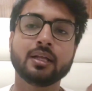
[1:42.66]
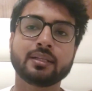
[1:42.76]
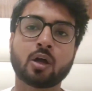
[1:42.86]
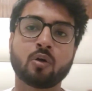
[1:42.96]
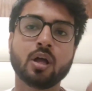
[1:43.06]

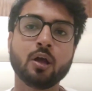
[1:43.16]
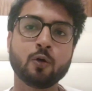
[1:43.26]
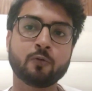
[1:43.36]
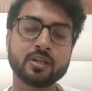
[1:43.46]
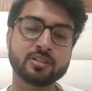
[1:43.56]
Now,
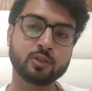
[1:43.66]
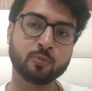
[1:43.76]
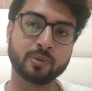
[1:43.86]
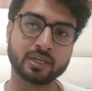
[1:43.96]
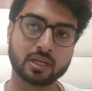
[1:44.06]
once
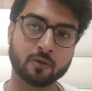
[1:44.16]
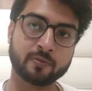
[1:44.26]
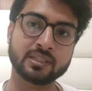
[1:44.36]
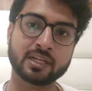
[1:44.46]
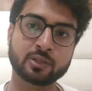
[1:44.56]
you pick a
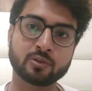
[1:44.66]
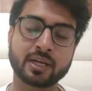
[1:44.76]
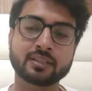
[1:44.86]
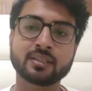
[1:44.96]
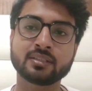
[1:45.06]
field that you
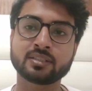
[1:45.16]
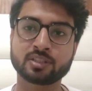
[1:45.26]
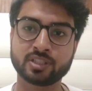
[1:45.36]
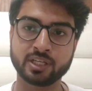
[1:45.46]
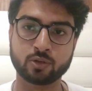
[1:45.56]
like, then there's
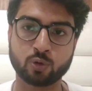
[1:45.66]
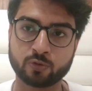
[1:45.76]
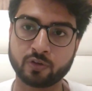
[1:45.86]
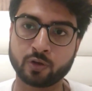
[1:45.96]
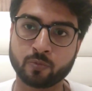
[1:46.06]
a cheat code
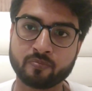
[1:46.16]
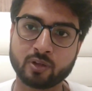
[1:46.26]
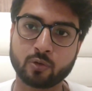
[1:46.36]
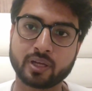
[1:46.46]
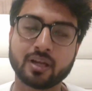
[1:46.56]
for you.
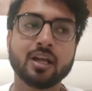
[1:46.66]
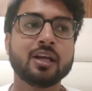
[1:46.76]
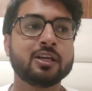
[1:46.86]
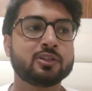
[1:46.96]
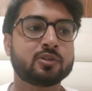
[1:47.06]
Okay,
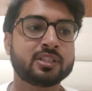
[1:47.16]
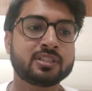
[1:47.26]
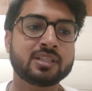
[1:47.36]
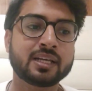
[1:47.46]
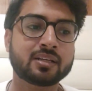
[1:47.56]
so this
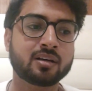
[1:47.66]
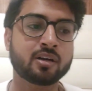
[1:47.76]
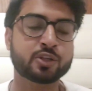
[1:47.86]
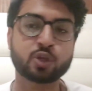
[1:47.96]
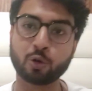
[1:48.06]
is like
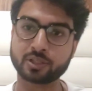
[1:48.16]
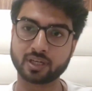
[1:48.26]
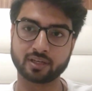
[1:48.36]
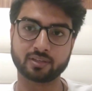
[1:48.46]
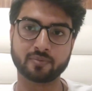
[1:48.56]
a
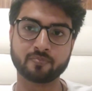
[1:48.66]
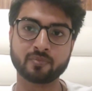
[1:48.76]
shortcut.